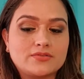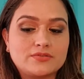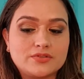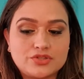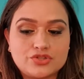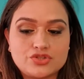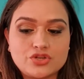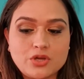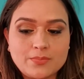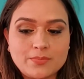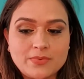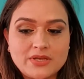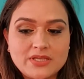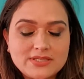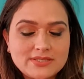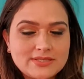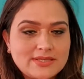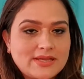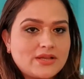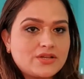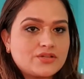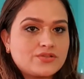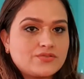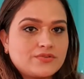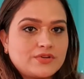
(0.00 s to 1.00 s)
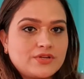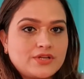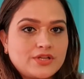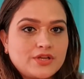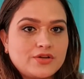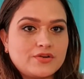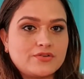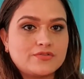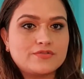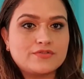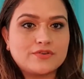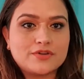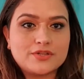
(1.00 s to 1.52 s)
with Shop My Stash
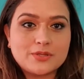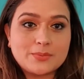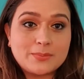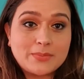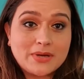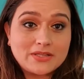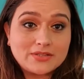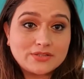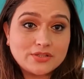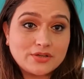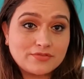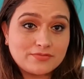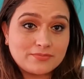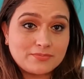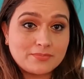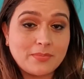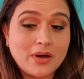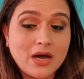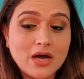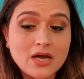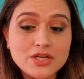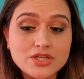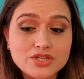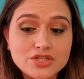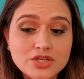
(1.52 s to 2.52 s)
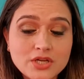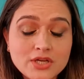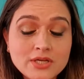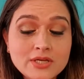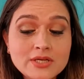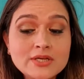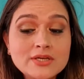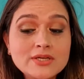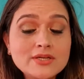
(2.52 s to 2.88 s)
video for the month of March.